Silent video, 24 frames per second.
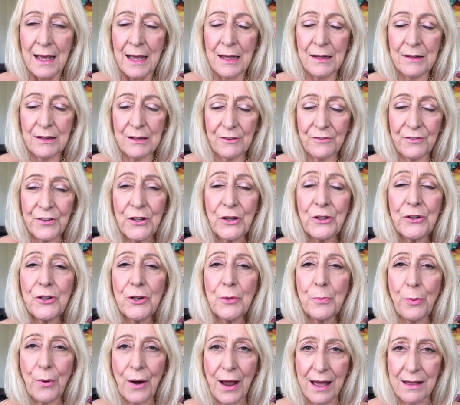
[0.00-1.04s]
and feel
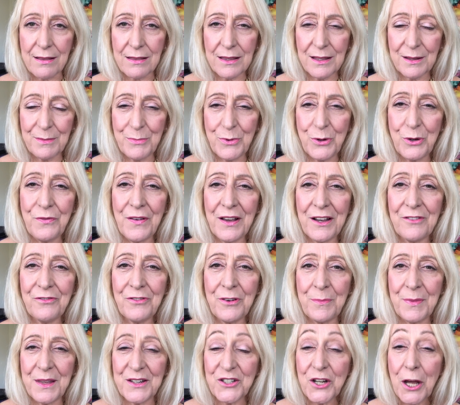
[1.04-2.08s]
your breath moving
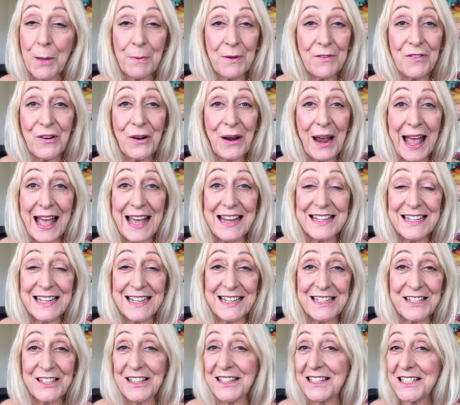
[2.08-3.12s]
from the top of your
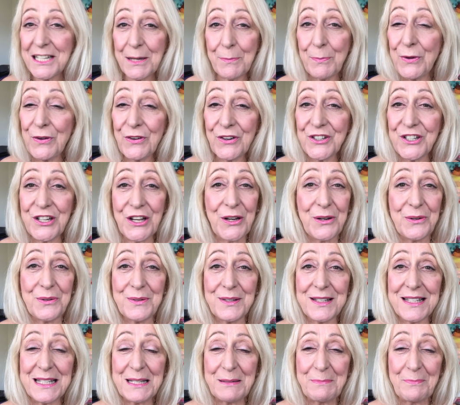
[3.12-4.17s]
head to the tip of your
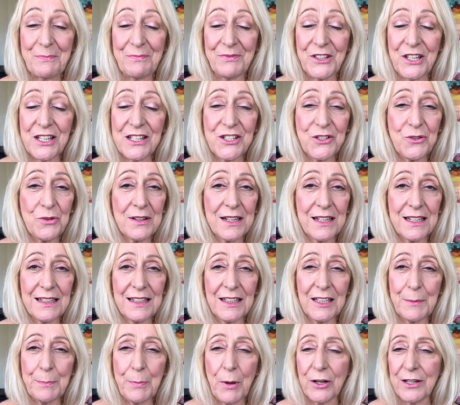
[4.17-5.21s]
toes. And just do a
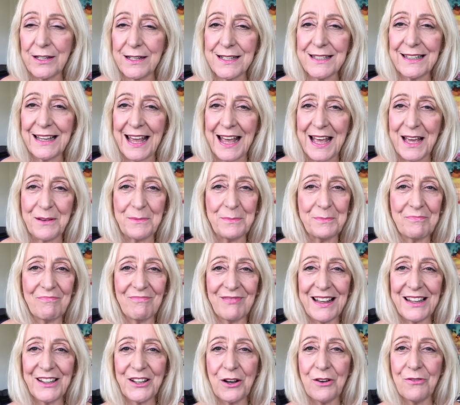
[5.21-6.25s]
little body scan
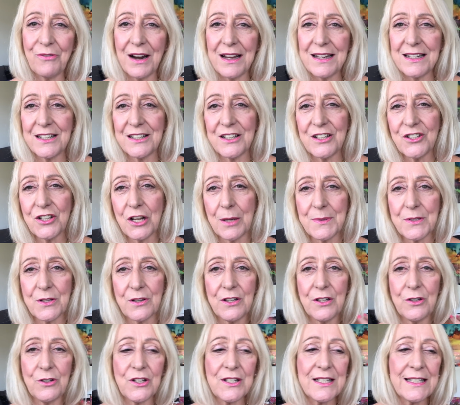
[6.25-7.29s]
and go right to the top
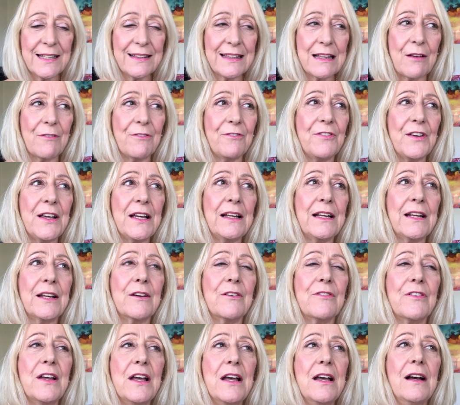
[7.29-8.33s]
so that you just get that feeling
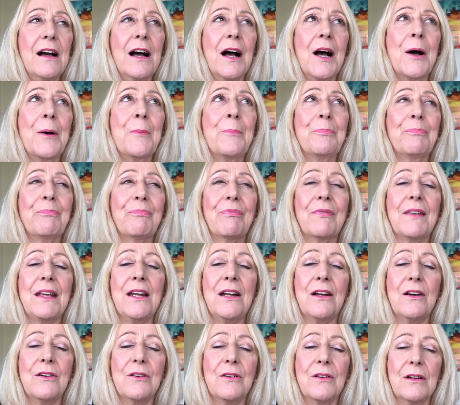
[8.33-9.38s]
of, um,
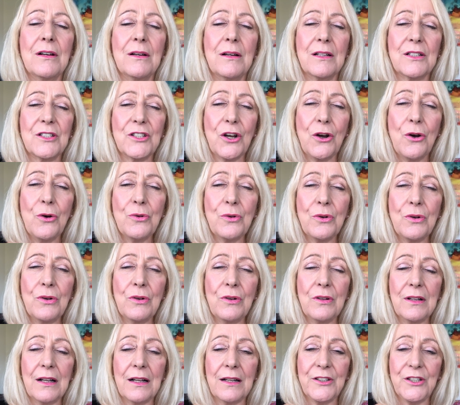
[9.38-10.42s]
you know,
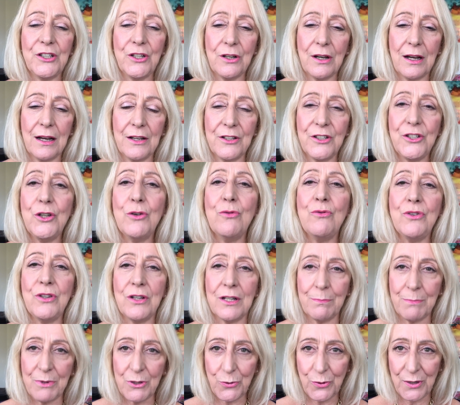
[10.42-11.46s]
total uh,
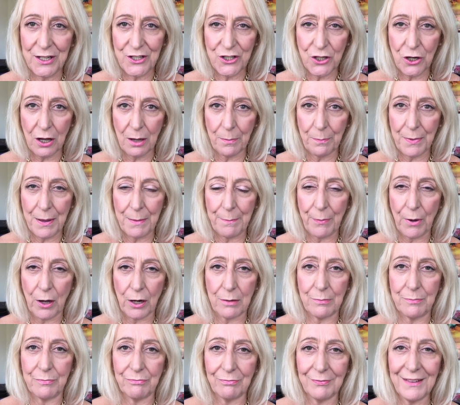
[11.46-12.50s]
union between top and
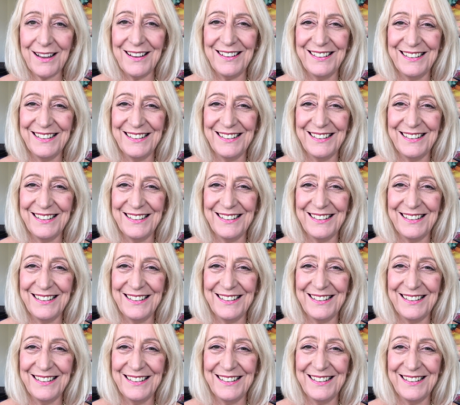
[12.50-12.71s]
bottom.